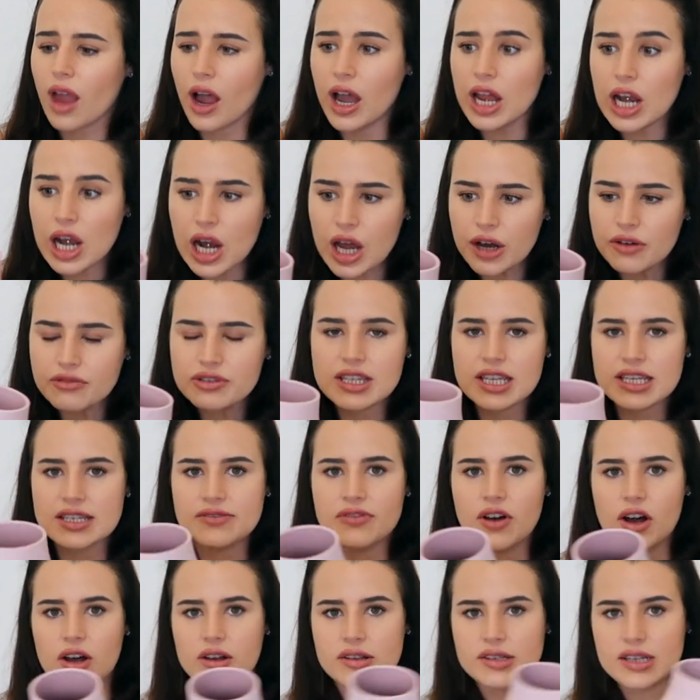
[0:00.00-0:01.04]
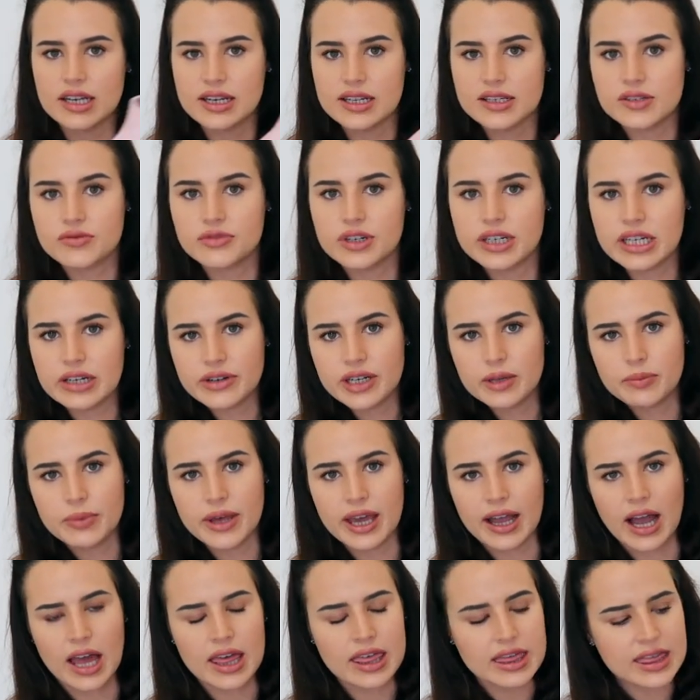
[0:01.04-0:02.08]
I loved this vase, and it's really, really
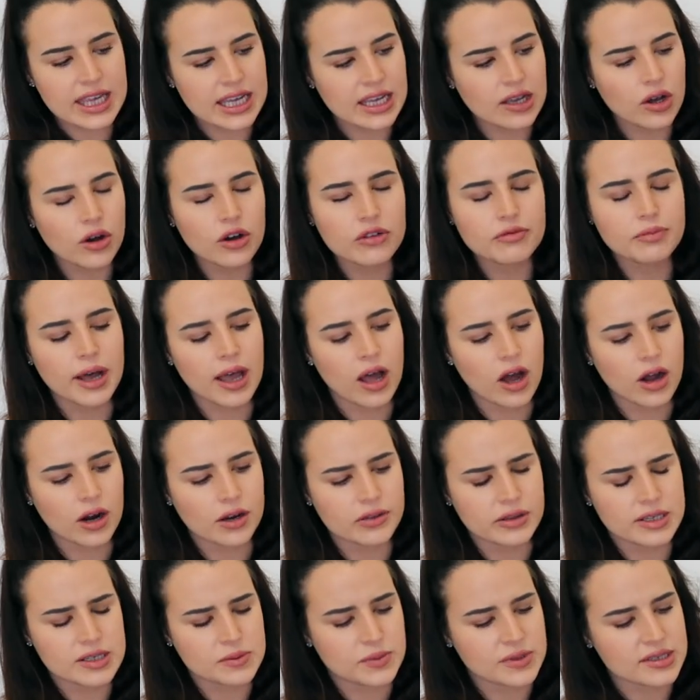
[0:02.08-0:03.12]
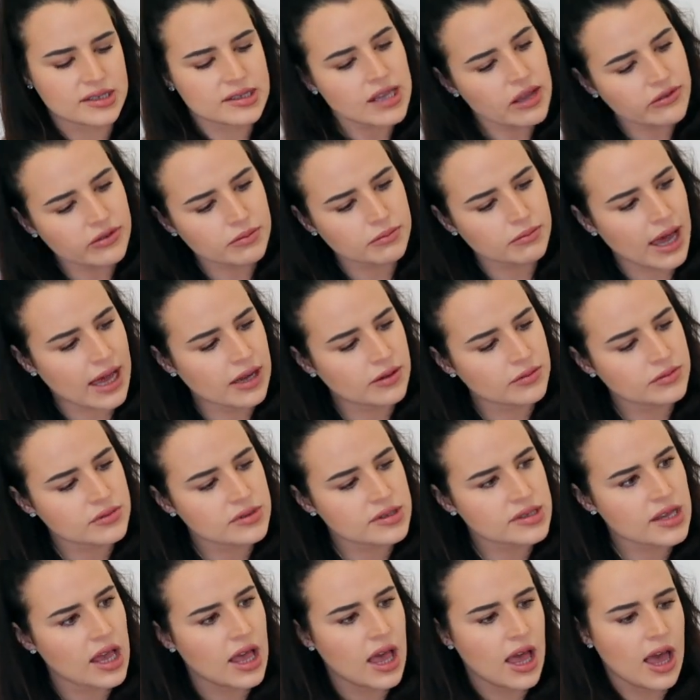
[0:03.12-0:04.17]
big. I think off by heart this was £7,
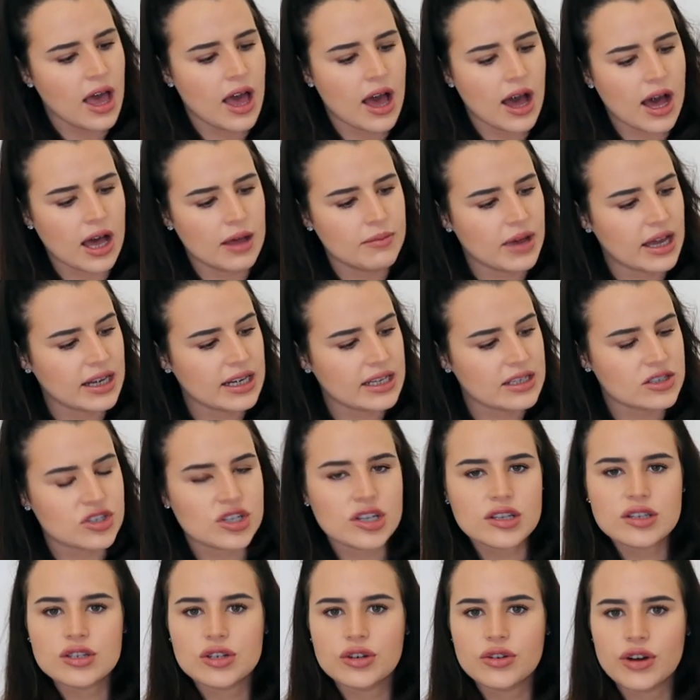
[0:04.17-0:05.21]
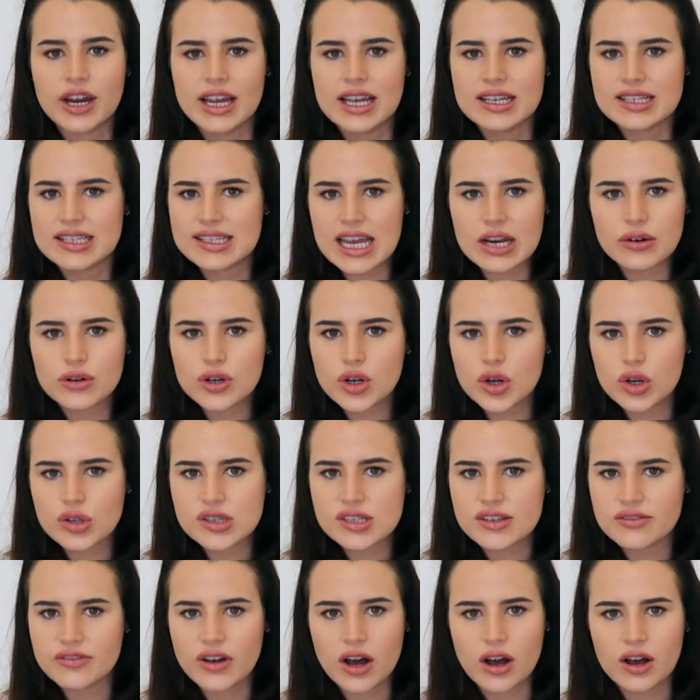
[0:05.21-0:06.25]
and it's just great. It's a
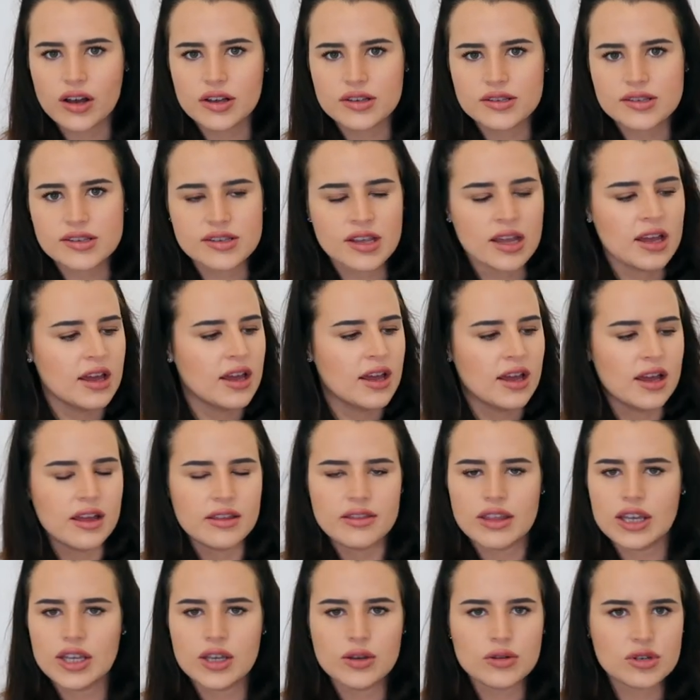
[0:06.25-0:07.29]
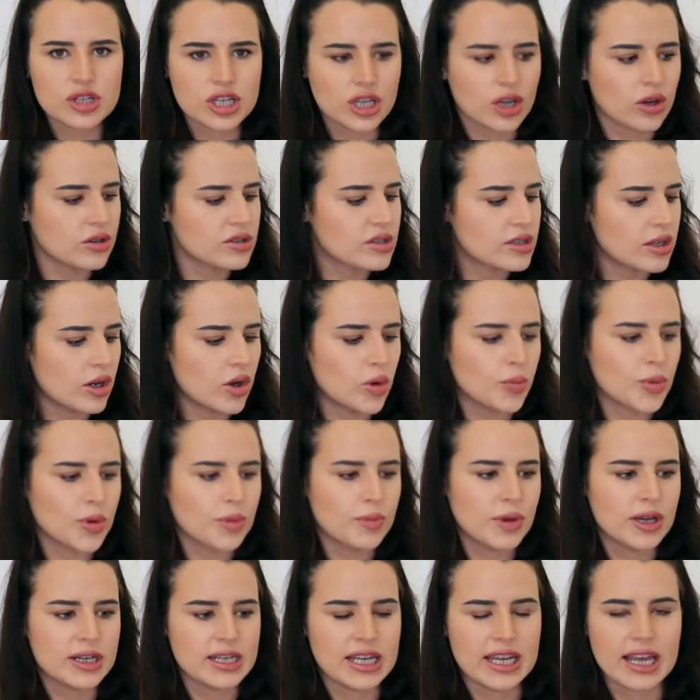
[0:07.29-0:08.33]
terracotta vase. They usually cost a lot more
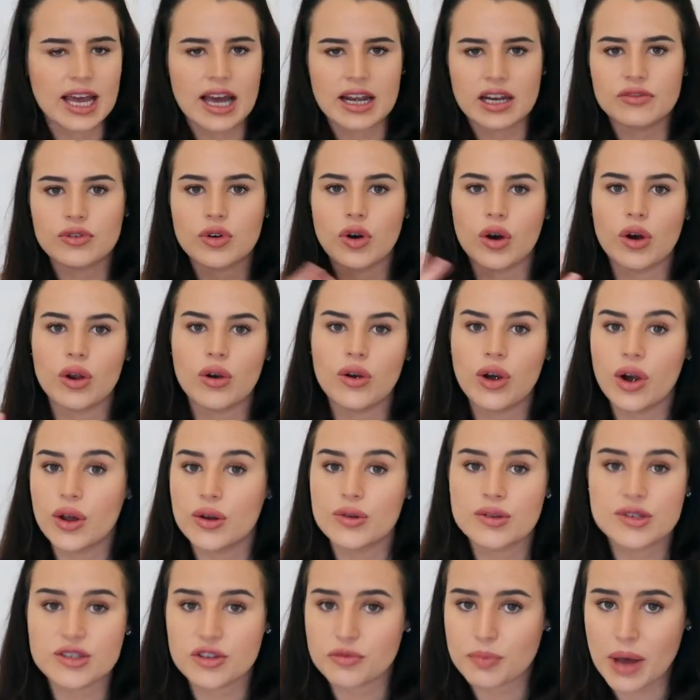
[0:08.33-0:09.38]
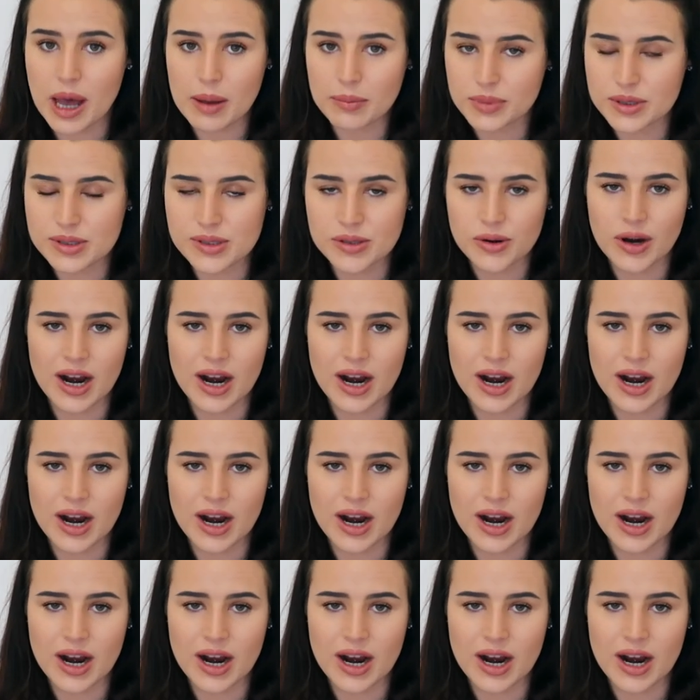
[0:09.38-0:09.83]
money, and I've got loads of pampas